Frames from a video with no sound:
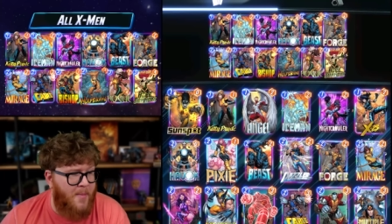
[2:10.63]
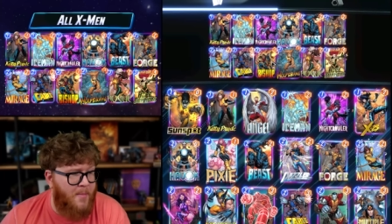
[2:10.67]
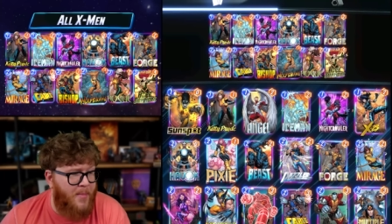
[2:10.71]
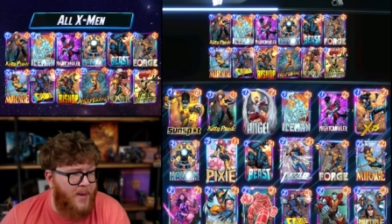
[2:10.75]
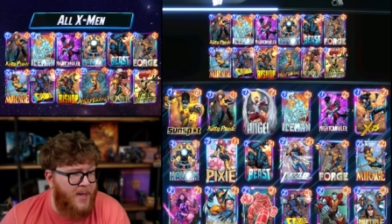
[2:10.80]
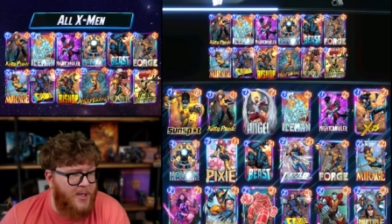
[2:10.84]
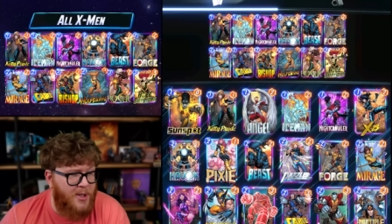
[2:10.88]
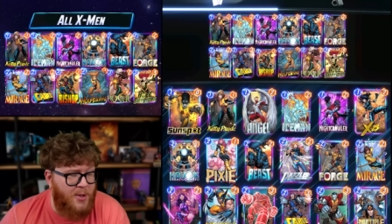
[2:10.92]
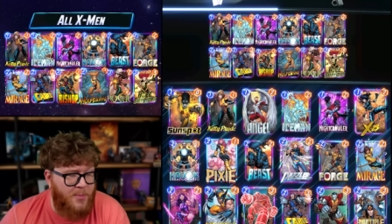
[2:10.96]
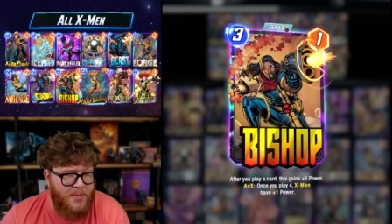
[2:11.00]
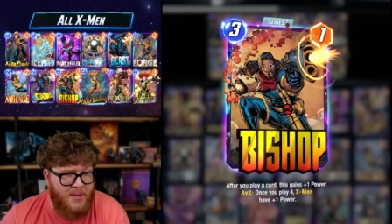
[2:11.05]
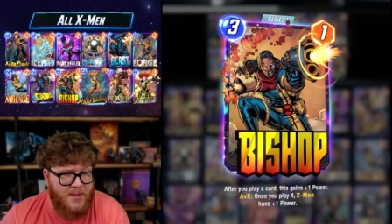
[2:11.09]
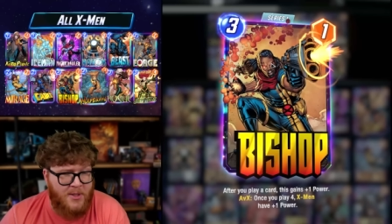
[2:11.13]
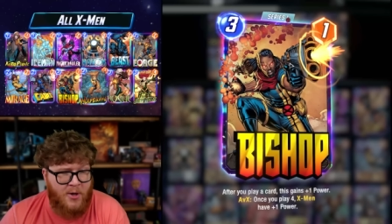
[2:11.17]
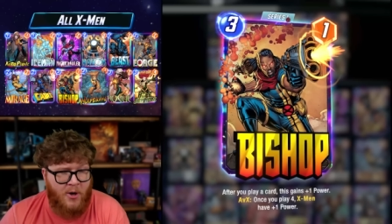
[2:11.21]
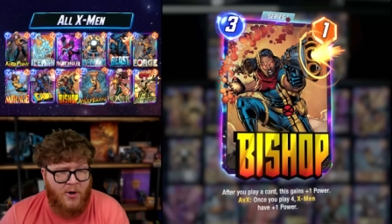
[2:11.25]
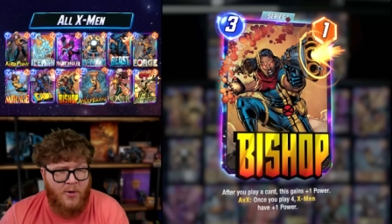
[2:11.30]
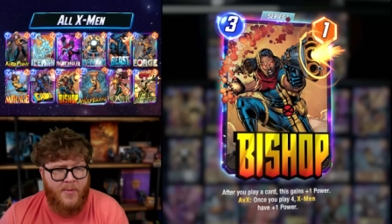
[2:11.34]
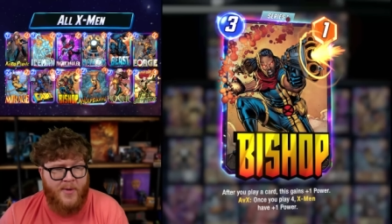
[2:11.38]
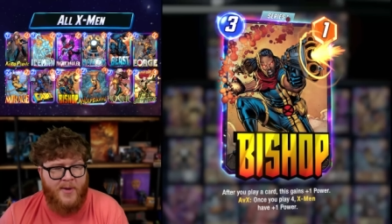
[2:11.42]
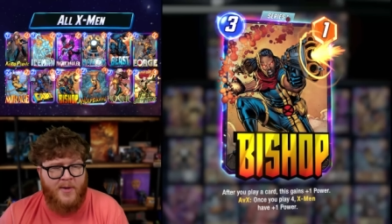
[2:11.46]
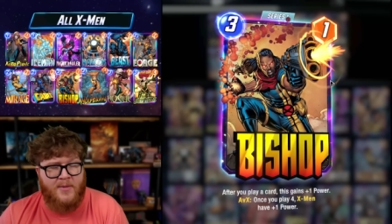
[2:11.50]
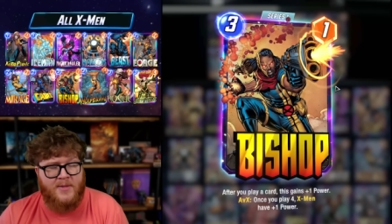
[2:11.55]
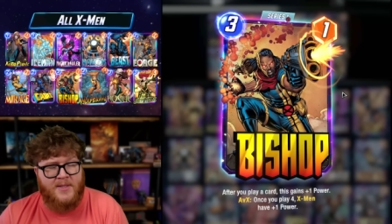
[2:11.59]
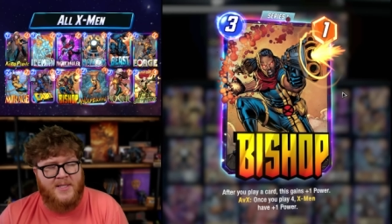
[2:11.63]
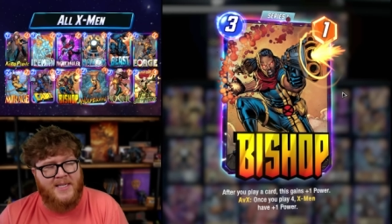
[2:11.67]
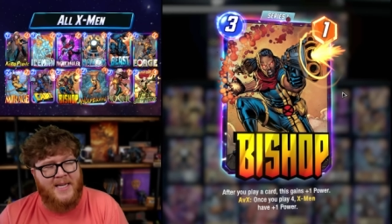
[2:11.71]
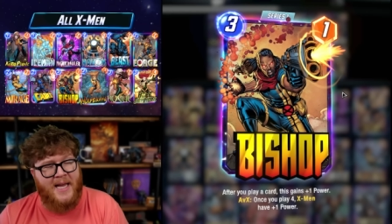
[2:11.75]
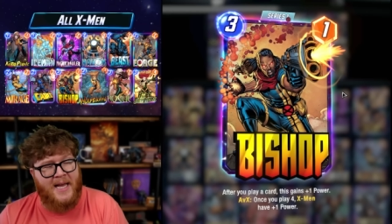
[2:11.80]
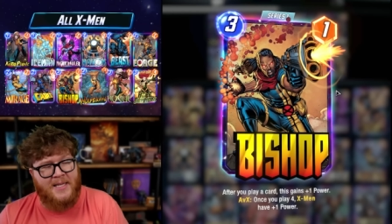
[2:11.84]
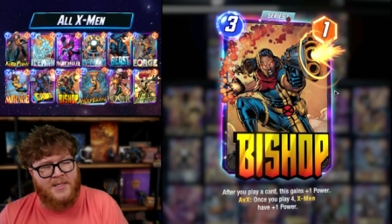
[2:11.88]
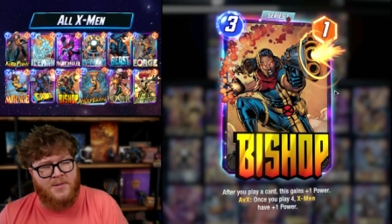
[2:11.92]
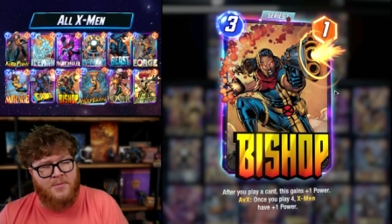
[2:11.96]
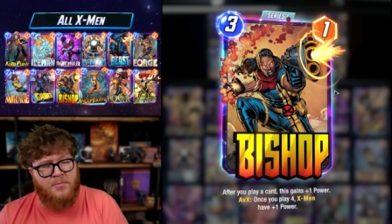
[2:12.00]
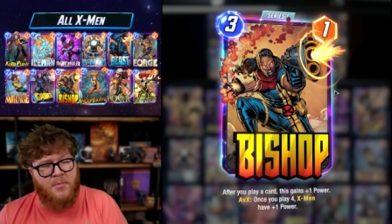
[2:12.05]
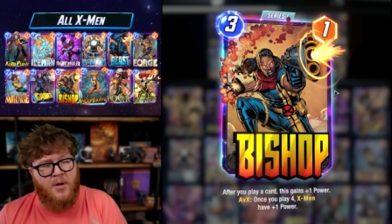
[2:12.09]
Bishop is a card we don't see
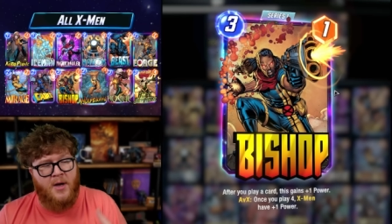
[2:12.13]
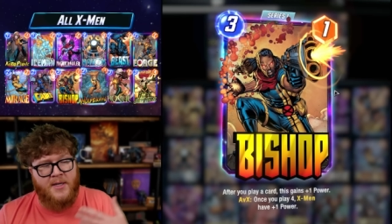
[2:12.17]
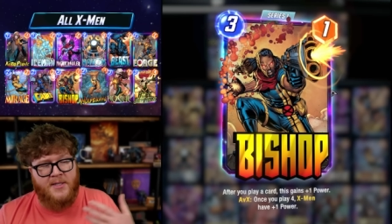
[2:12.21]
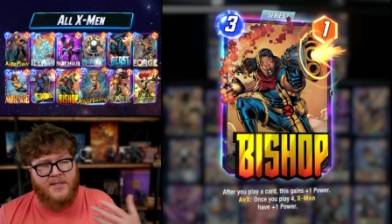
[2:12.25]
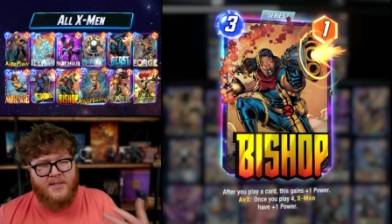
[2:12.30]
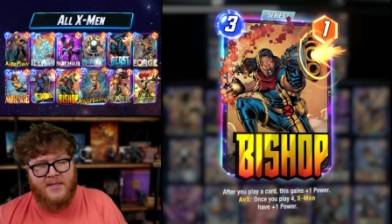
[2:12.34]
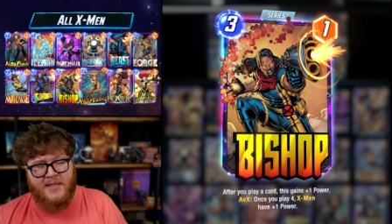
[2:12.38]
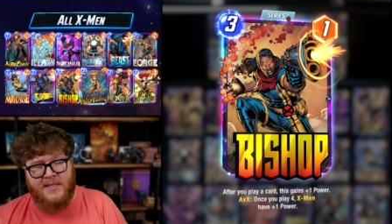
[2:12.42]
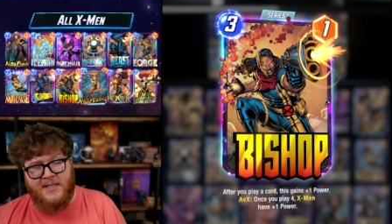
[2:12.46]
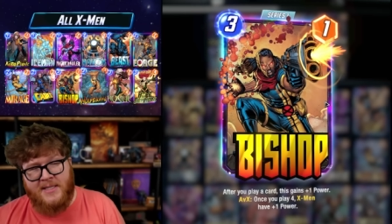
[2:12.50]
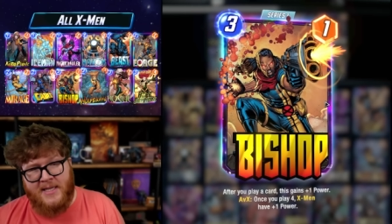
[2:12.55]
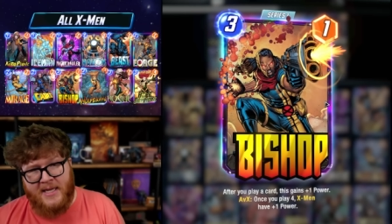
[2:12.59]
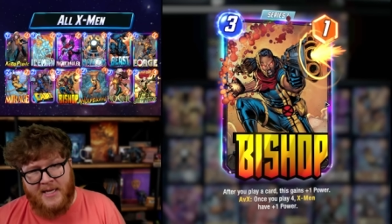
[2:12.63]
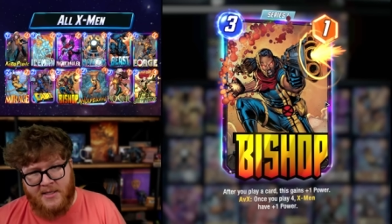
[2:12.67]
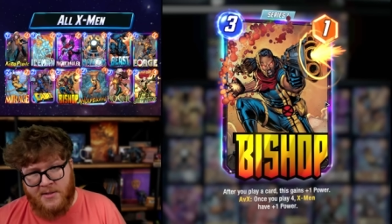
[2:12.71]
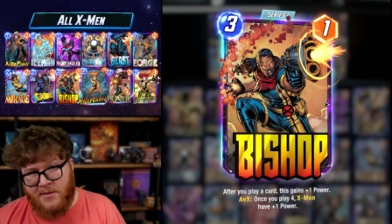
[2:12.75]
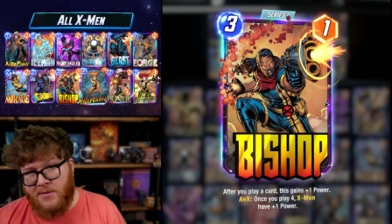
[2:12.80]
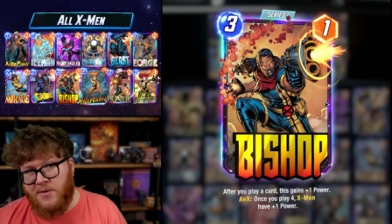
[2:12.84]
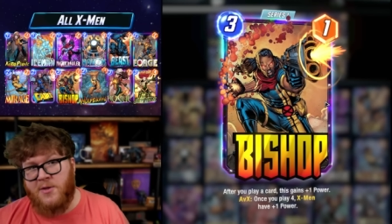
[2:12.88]
as much these days.